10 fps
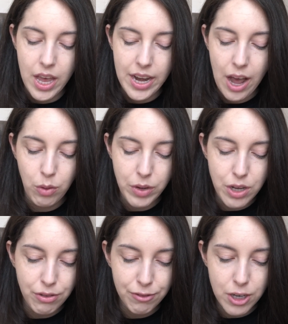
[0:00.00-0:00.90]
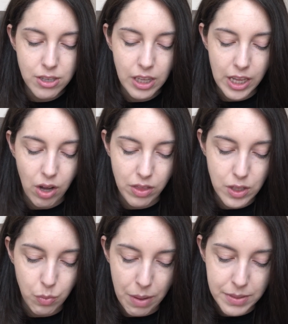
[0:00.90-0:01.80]
Now, when you first click on
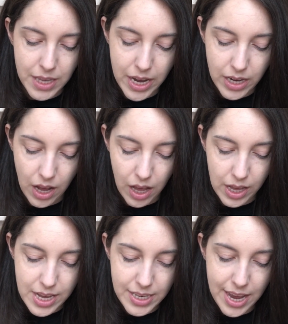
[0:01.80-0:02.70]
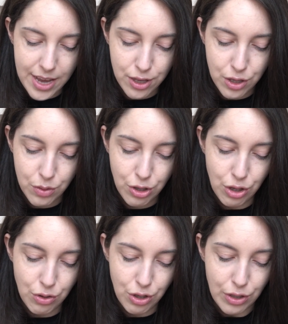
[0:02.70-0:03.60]
this website, uh, it takes you, it
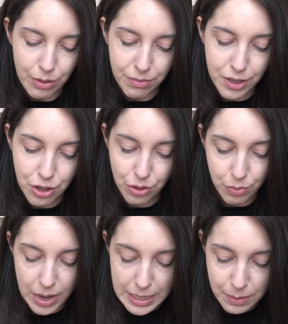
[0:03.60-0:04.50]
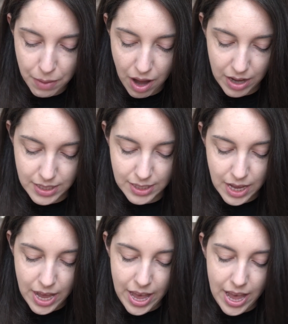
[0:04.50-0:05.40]
shows you some featured way spots,
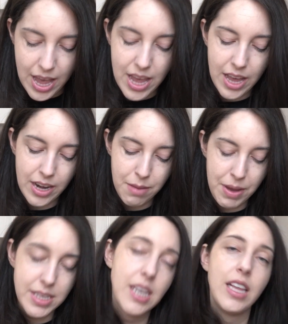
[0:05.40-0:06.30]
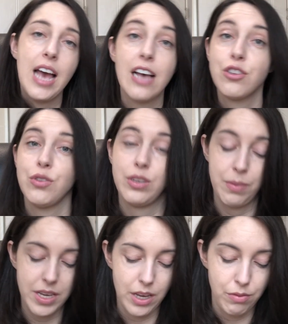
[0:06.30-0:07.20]
and it basically asks you to
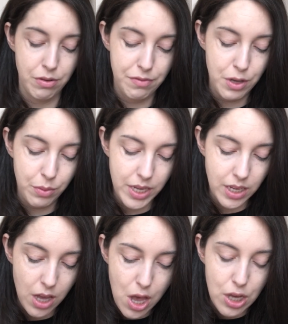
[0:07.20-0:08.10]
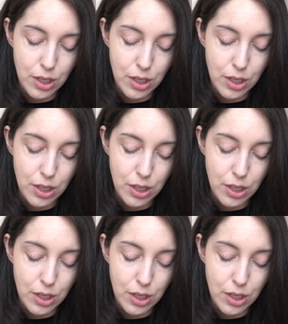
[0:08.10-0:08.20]
begin reviewing.